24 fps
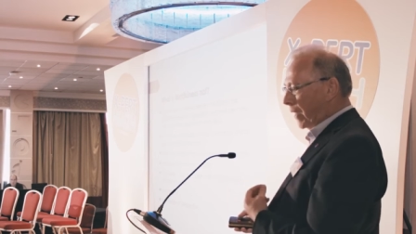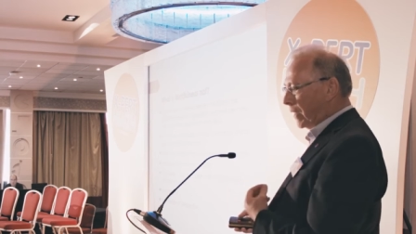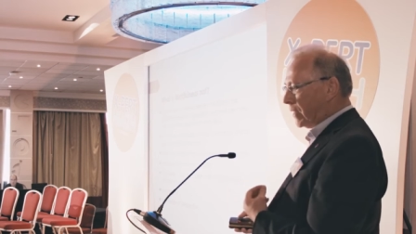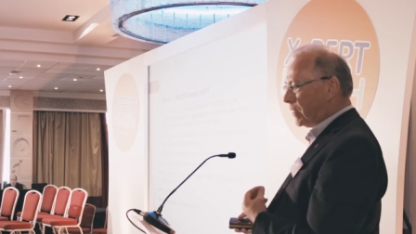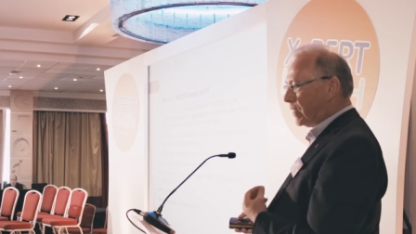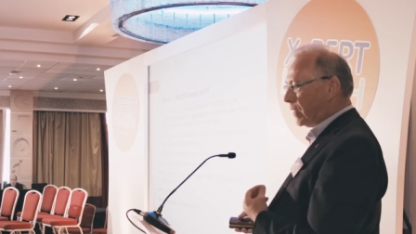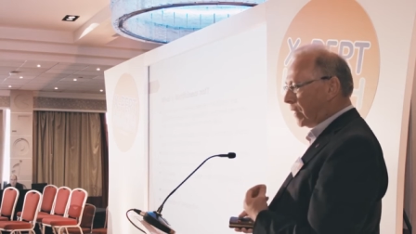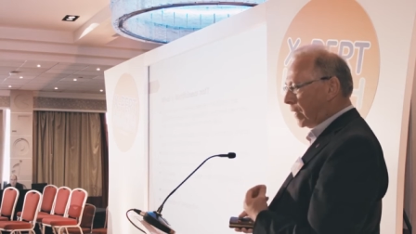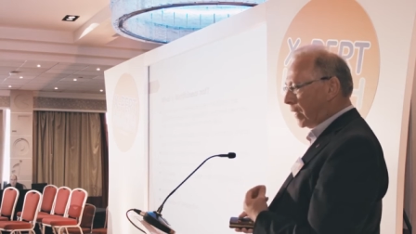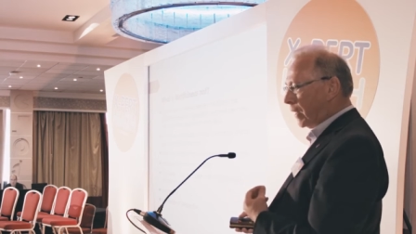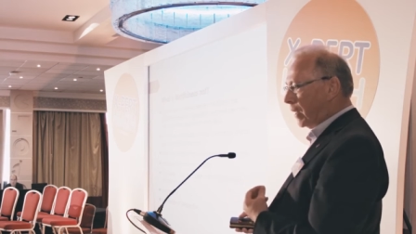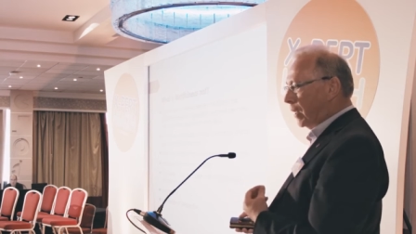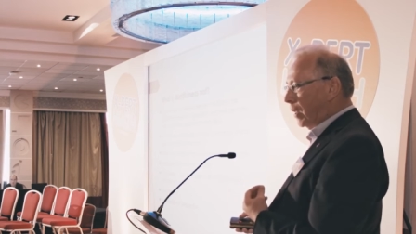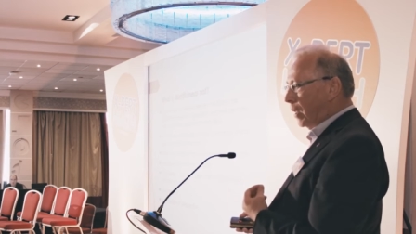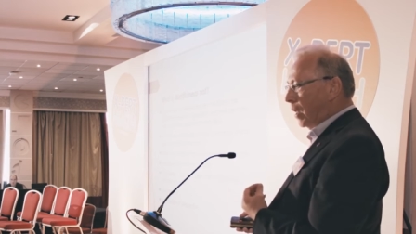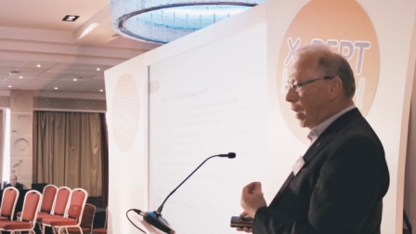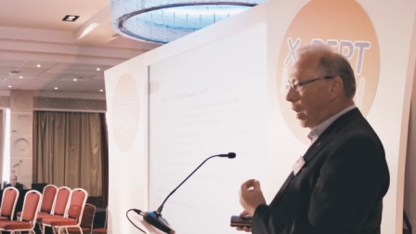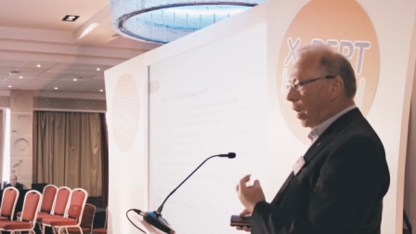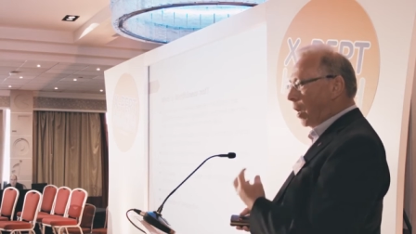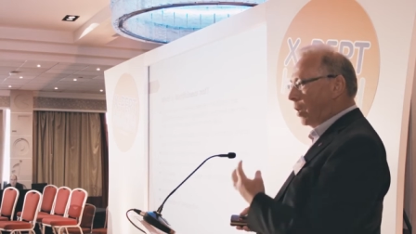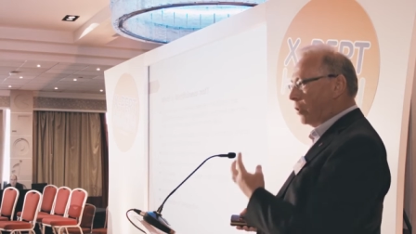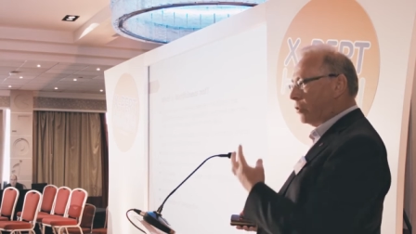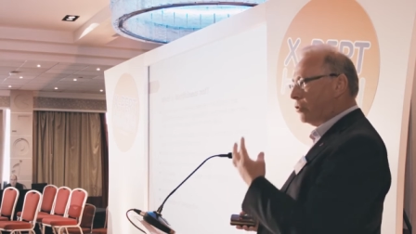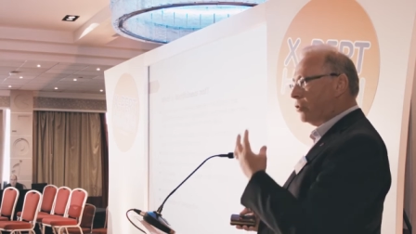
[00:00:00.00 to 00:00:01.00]
I see
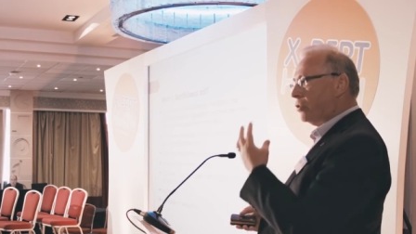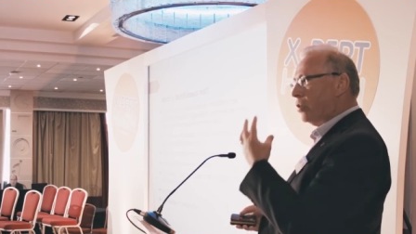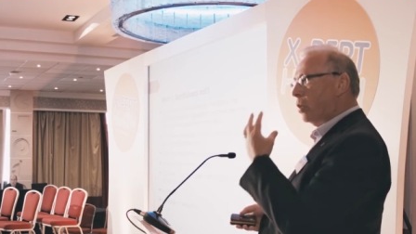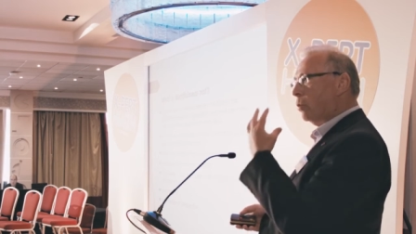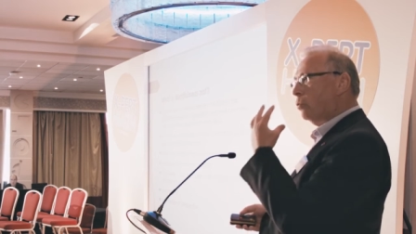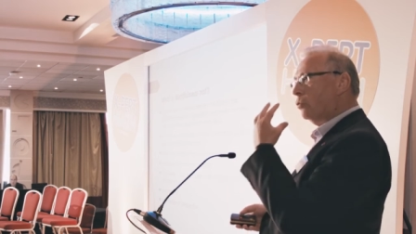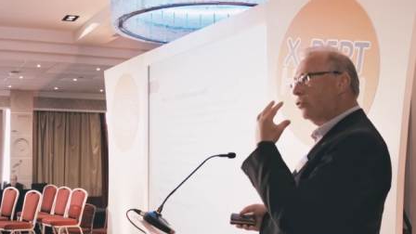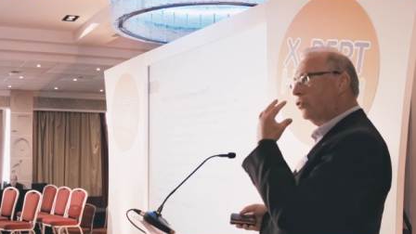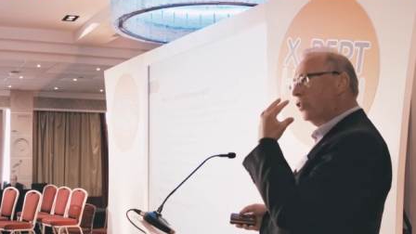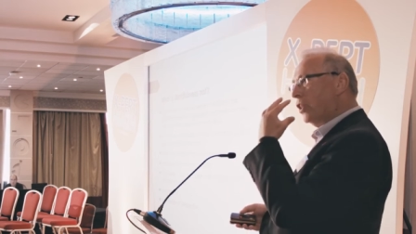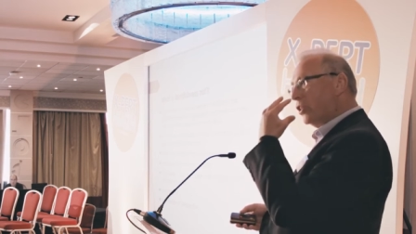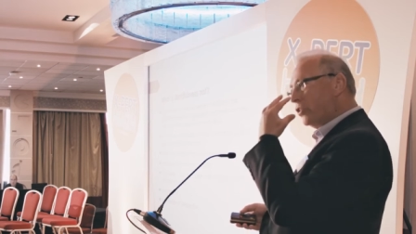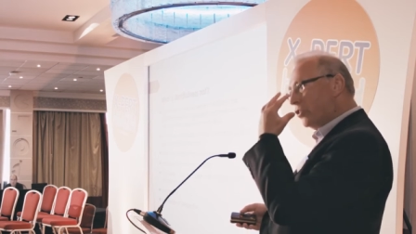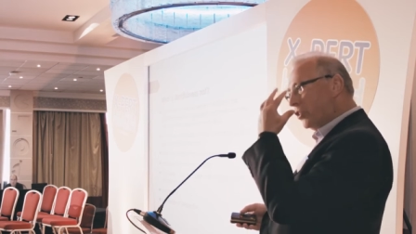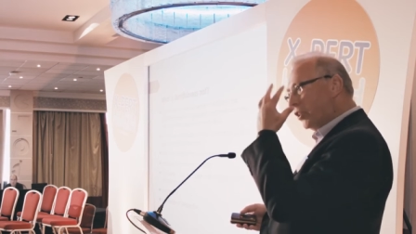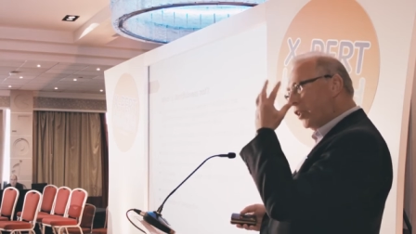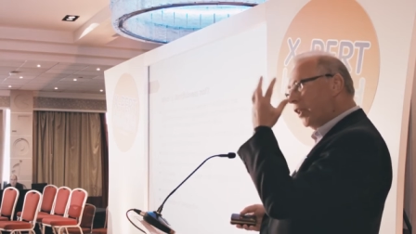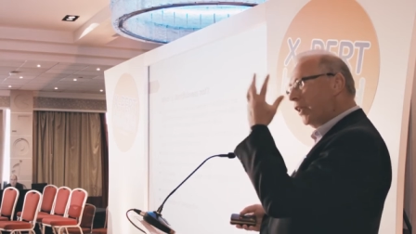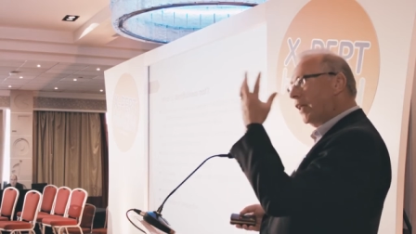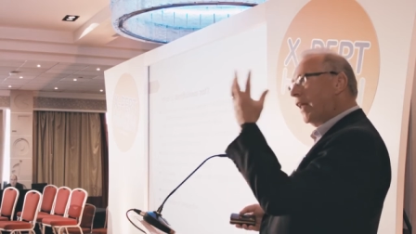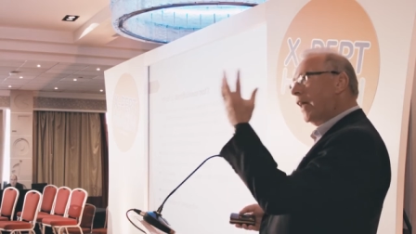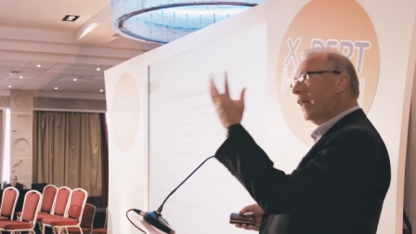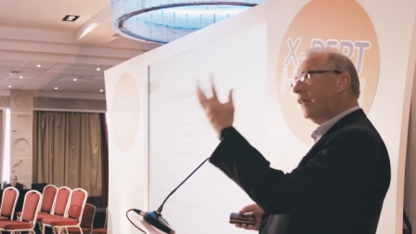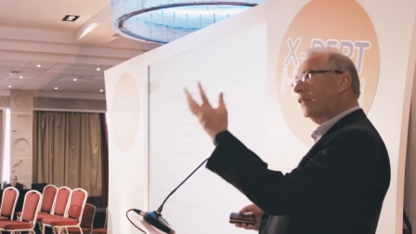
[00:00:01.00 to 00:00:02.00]
are so
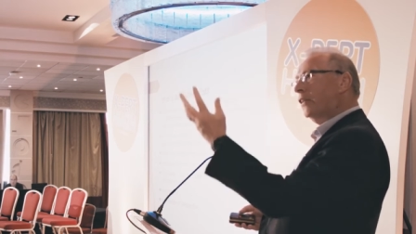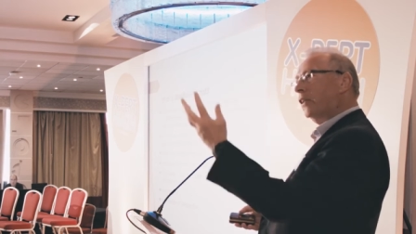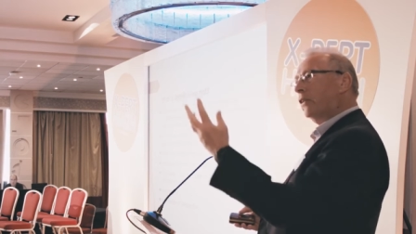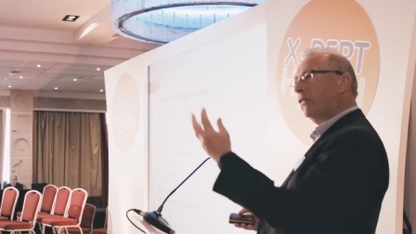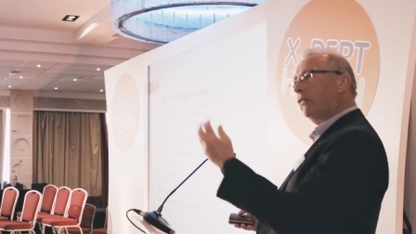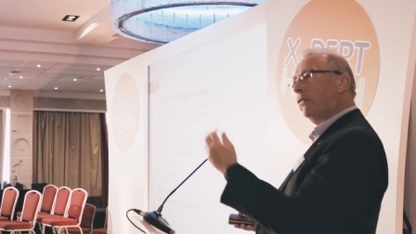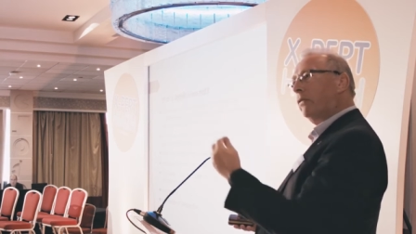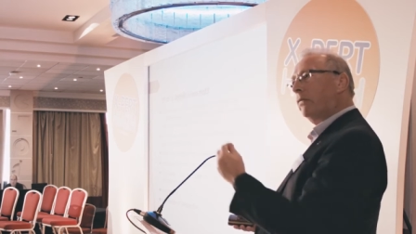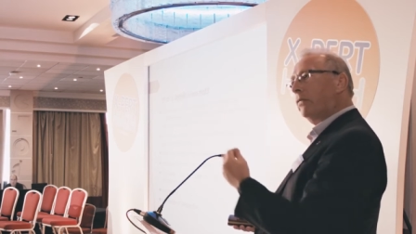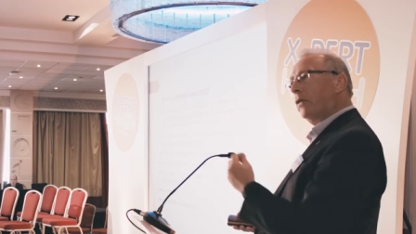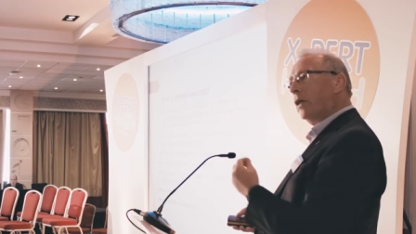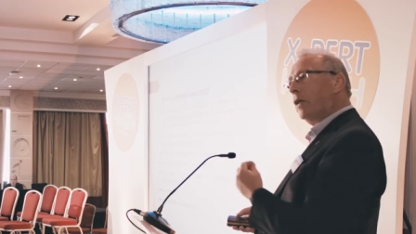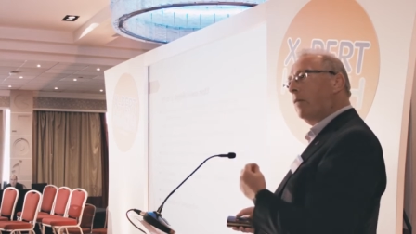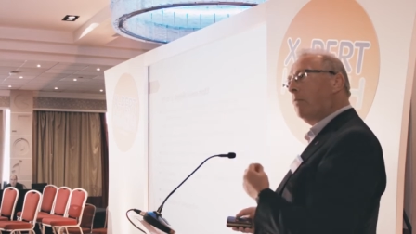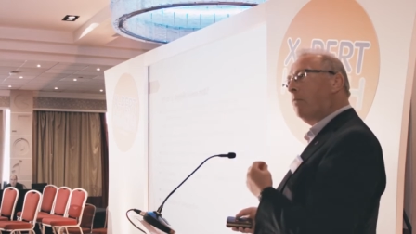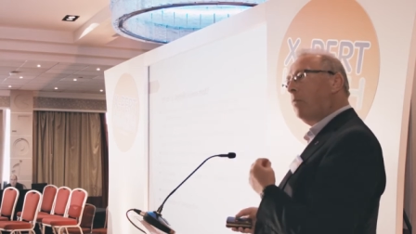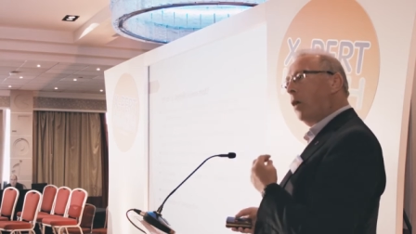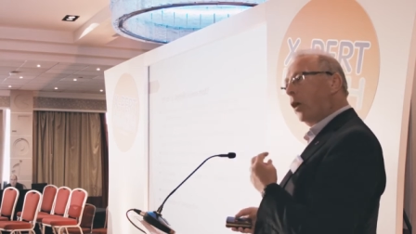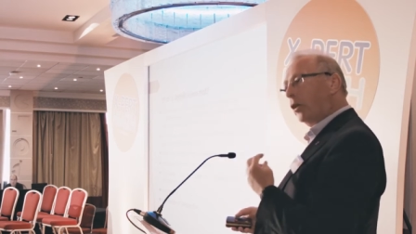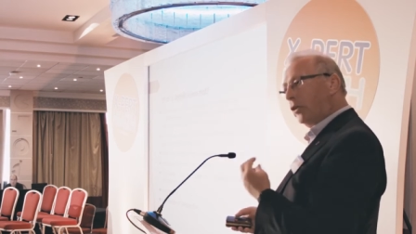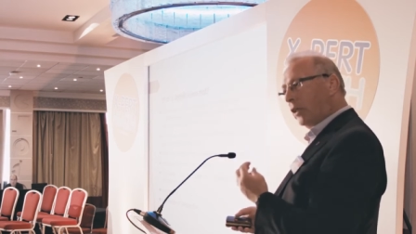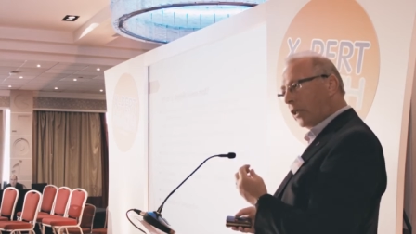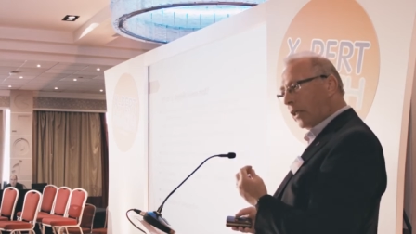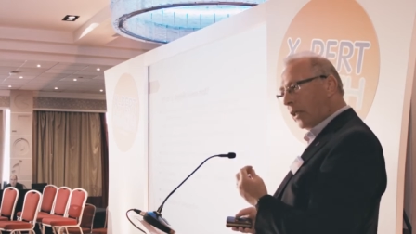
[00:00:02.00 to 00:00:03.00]
disconnected from their
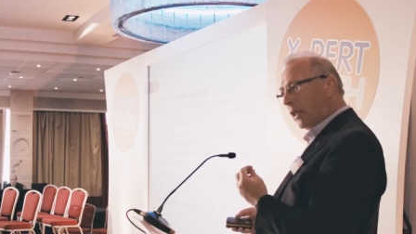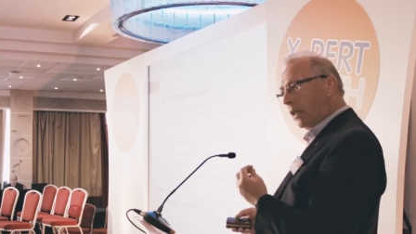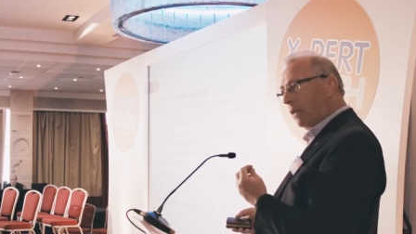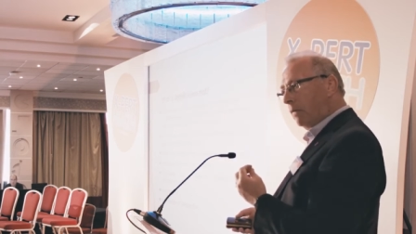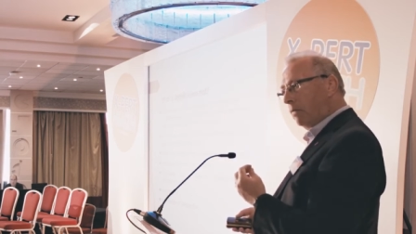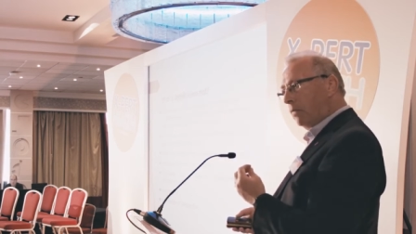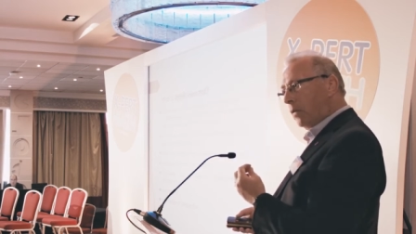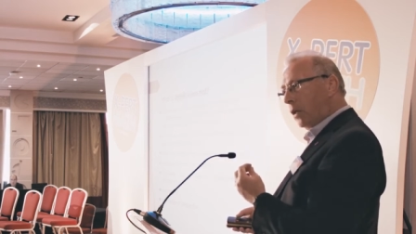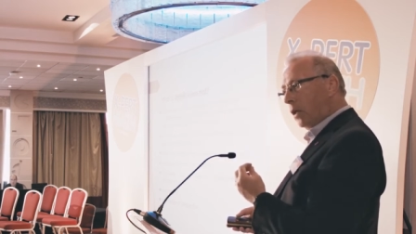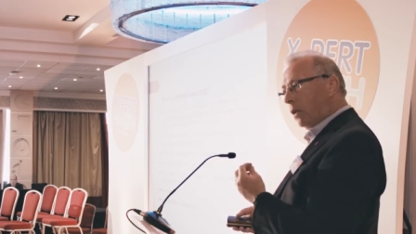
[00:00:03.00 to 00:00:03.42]
body,